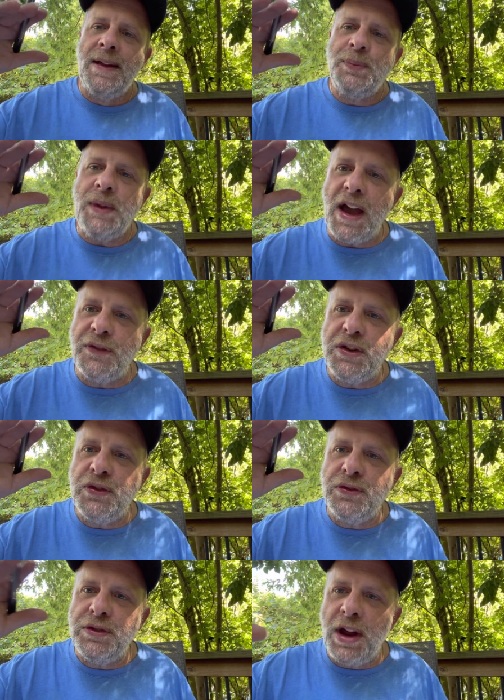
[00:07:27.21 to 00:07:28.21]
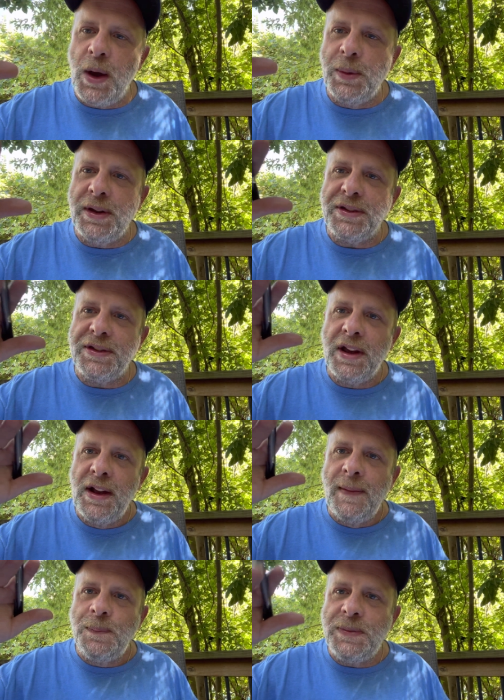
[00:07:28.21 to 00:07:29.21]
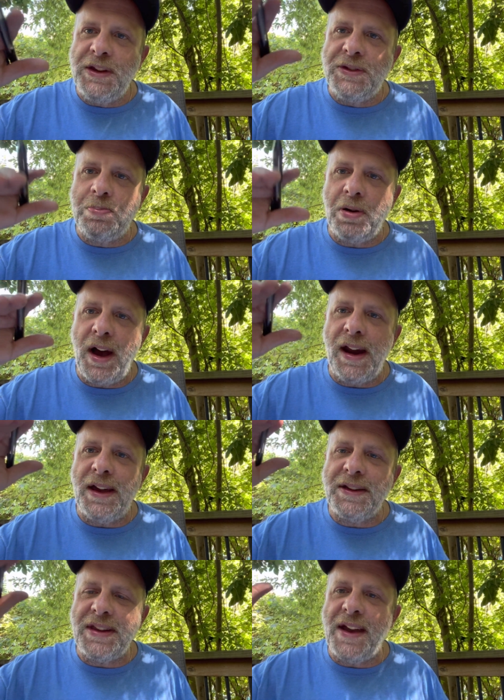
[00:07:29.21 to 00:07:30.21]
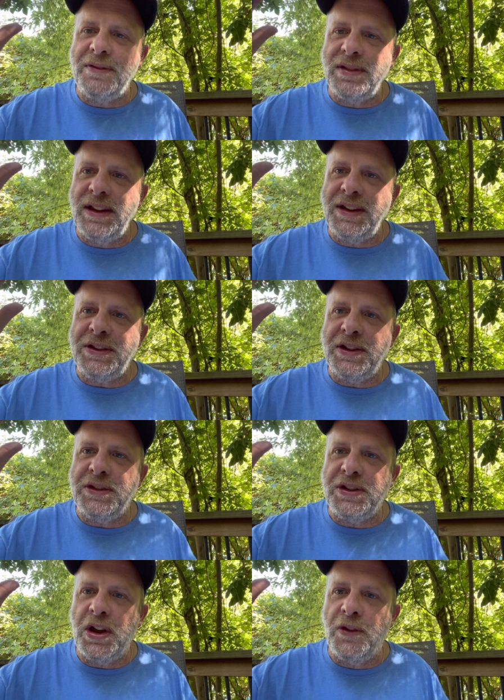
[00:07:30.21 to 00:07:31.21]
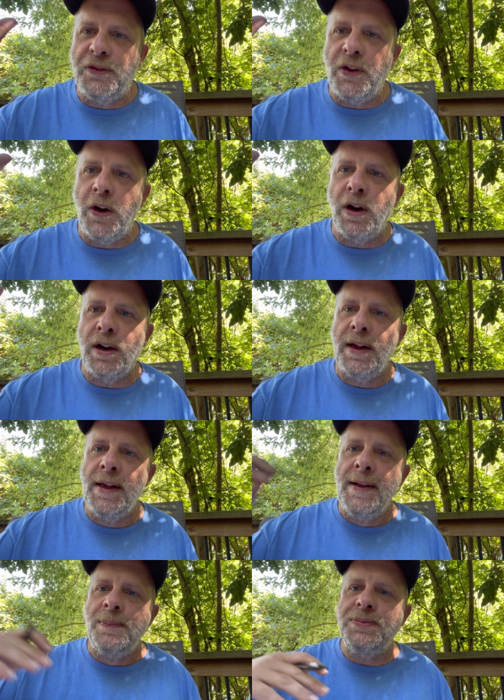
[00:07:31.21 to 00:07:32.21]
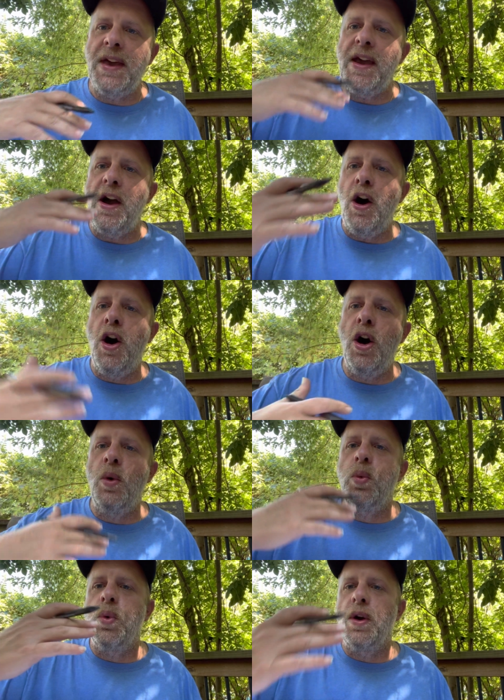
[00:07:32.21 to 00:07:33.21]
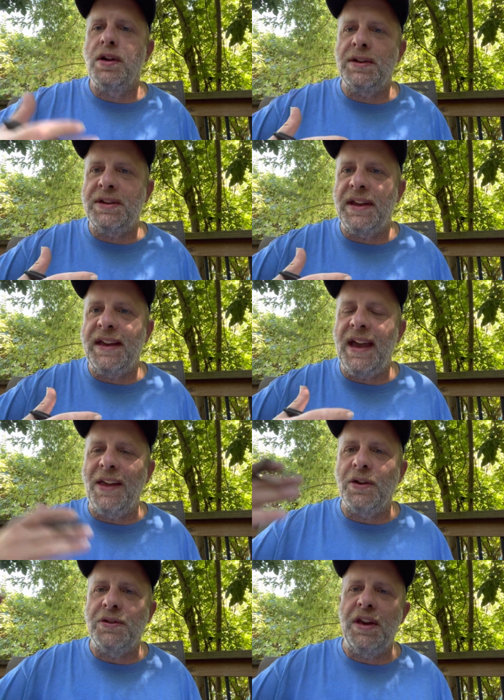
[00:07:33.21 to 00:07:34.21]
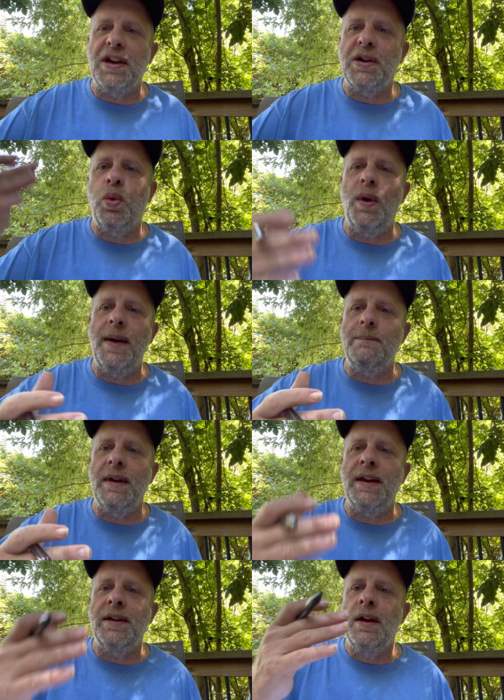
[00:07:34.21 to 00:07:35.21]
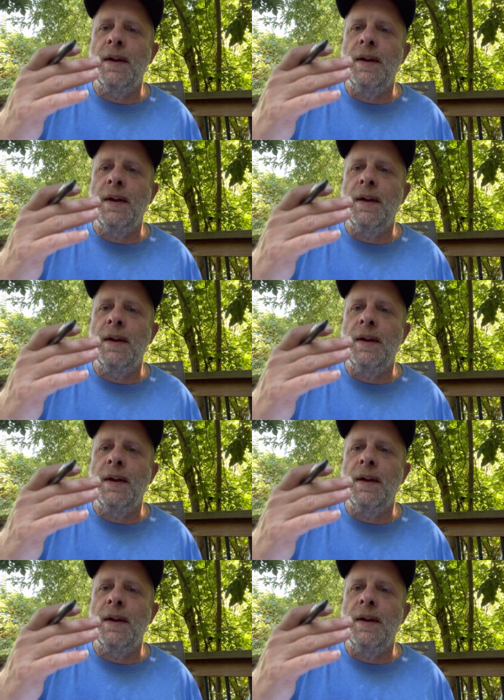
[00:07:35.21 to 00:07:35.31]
Now, if you've noticed, these products I've listed so far, they all work together. The equipment